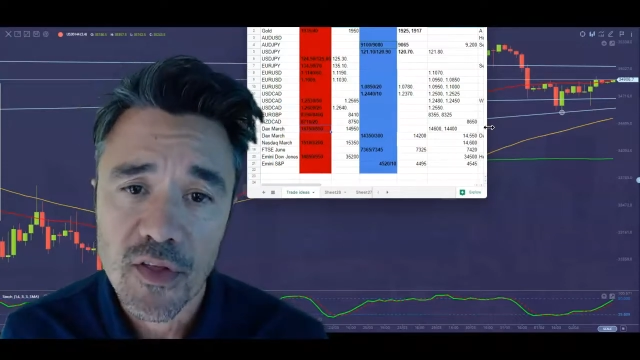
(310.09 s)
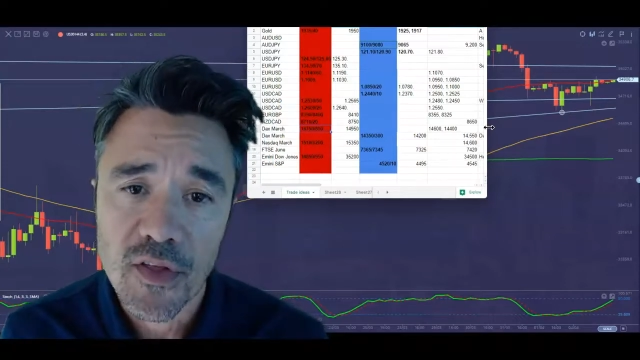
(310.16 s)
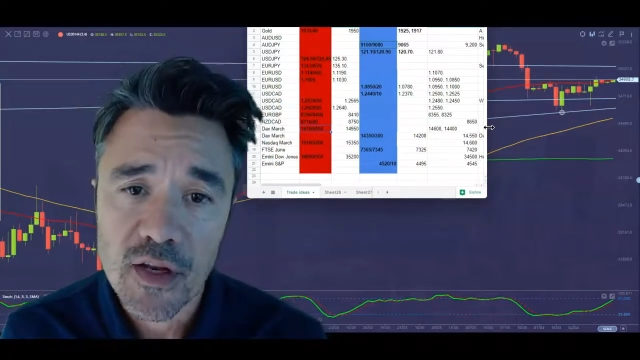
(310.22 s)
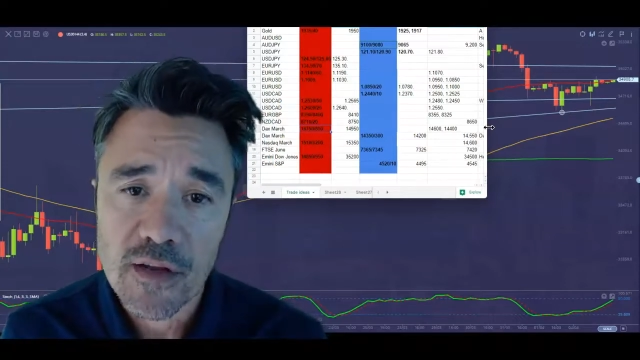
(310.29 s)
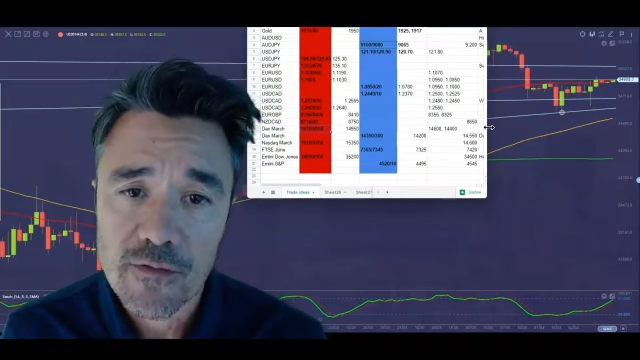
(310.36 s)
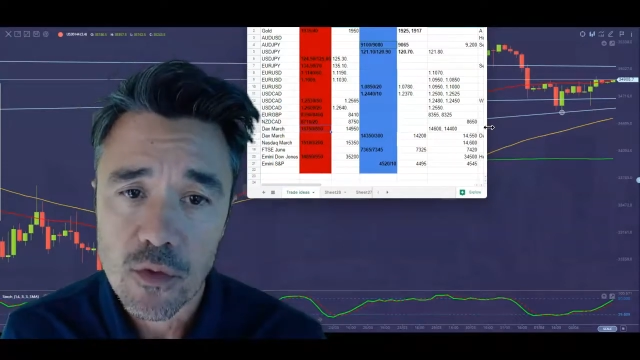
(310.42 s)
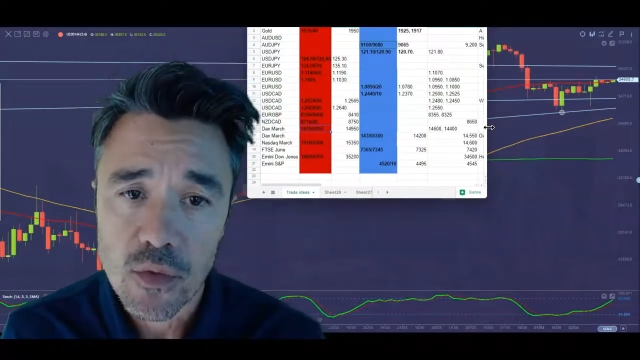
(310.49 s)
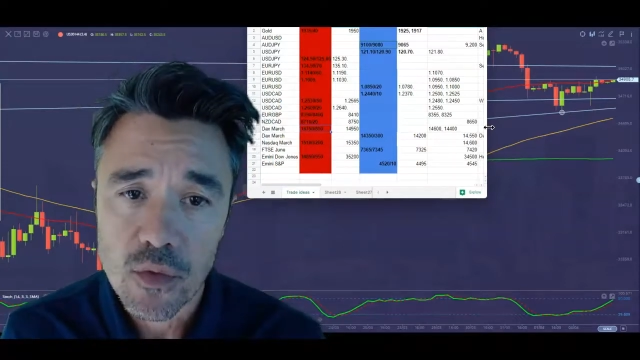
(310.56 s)

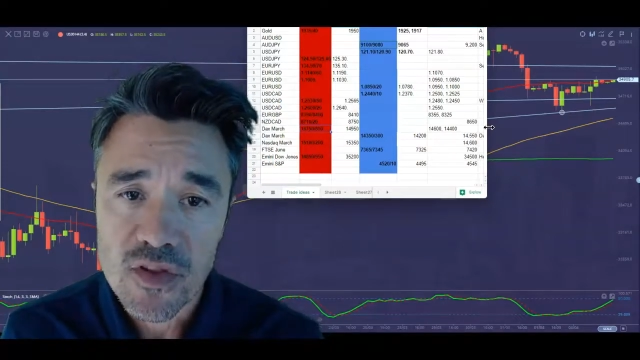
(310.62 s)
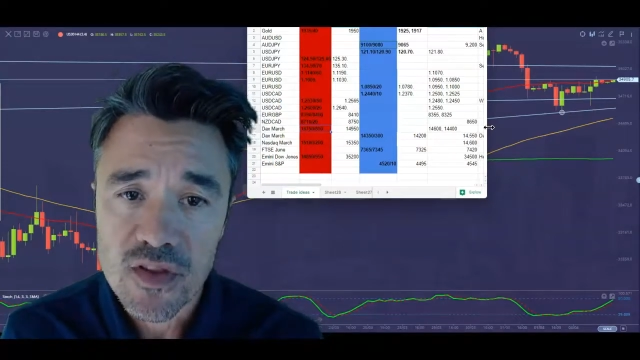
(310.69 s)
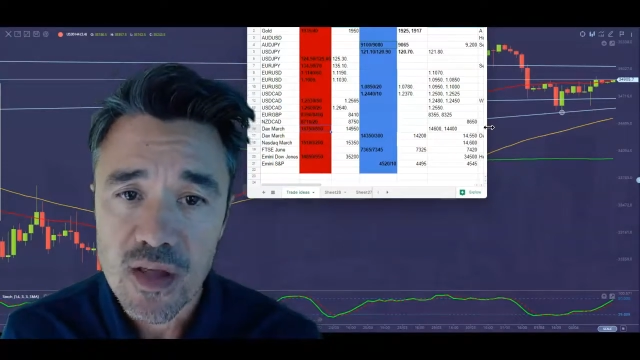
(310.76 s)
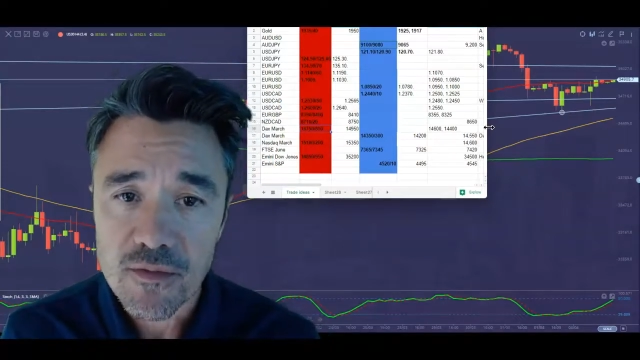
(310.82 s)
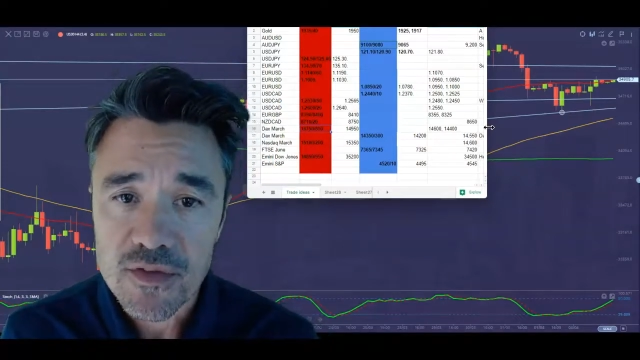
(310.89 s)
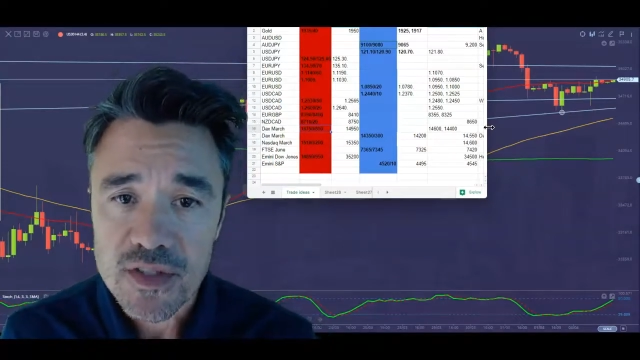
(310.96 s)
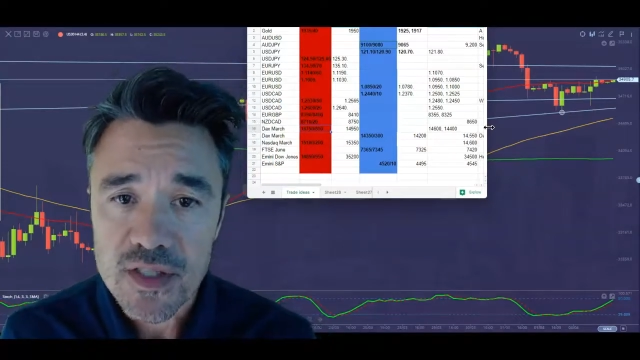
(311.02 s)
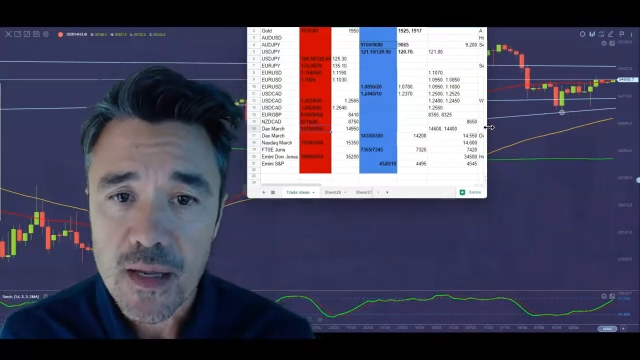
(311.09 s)

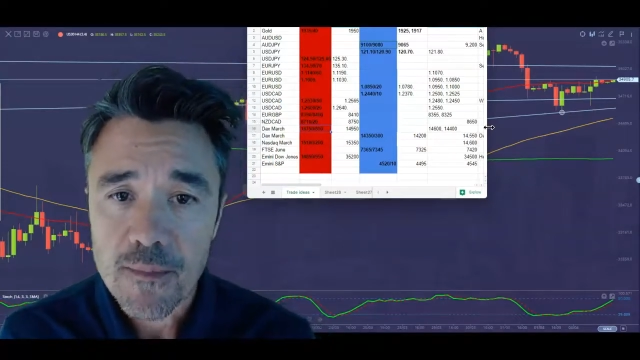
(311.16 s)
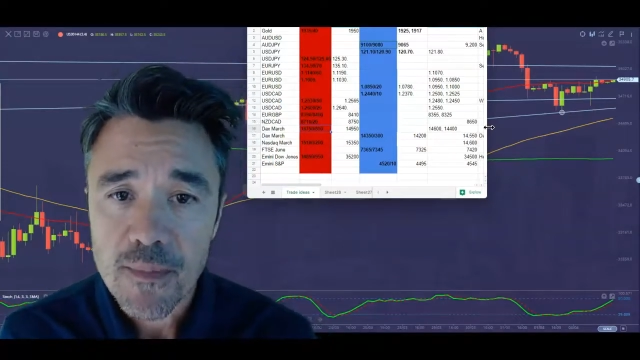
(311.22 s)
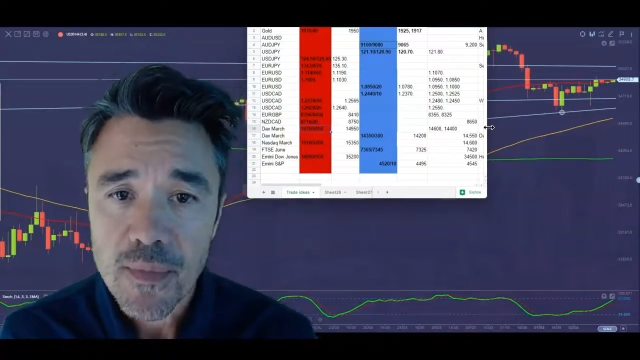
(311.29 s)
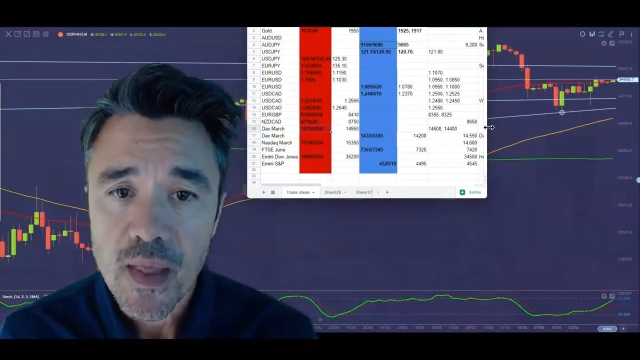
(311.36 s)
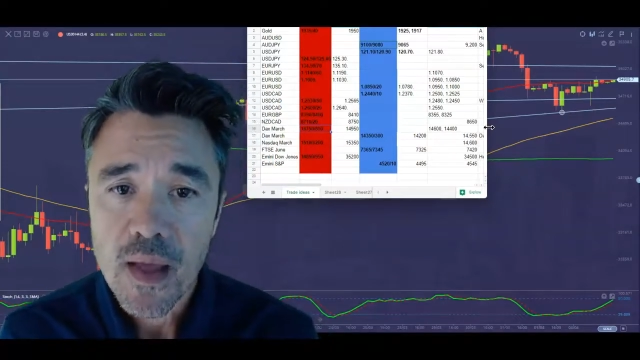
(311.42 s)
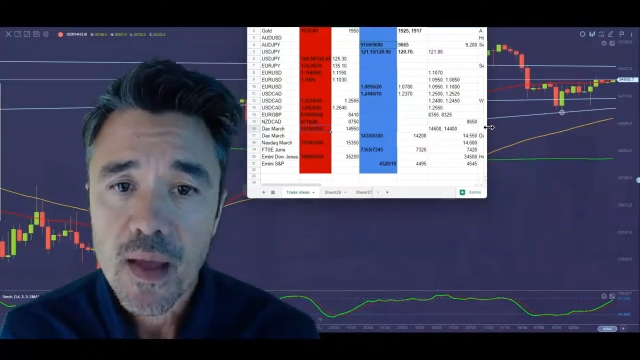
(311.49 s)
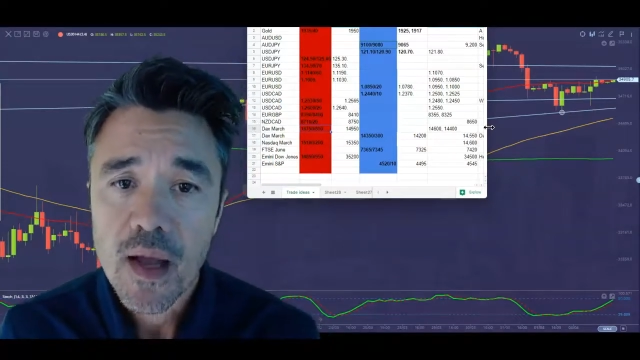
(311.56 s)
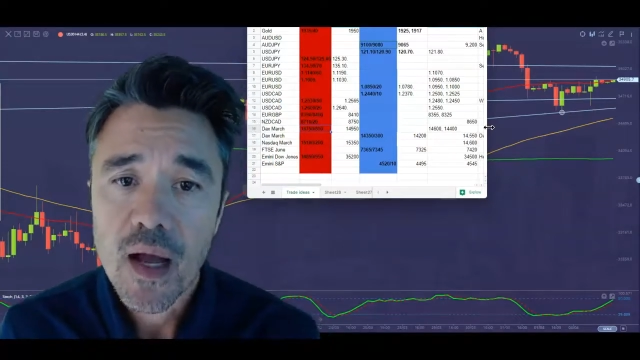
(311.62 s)

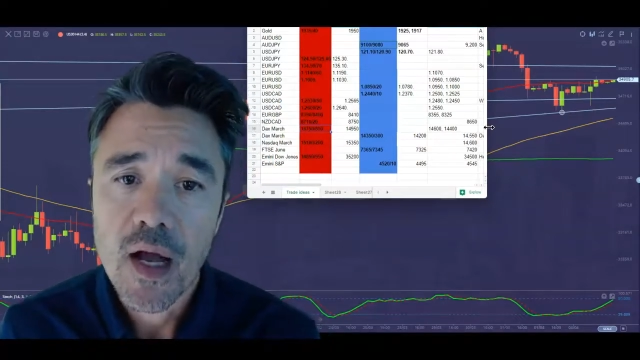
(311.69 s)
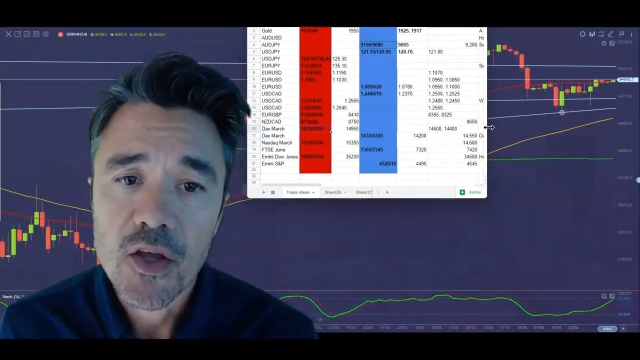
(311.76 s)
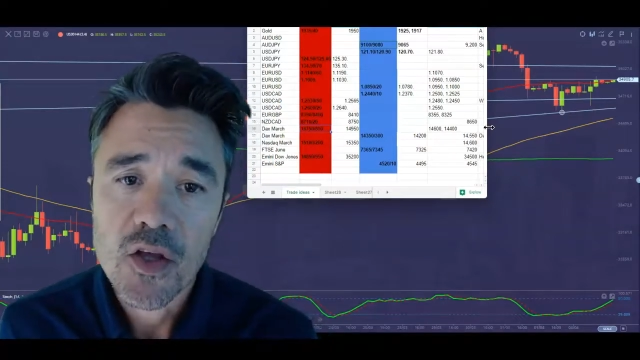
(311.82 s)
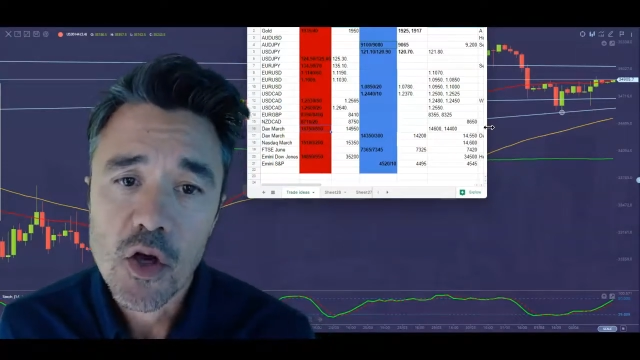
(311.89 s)
134.70.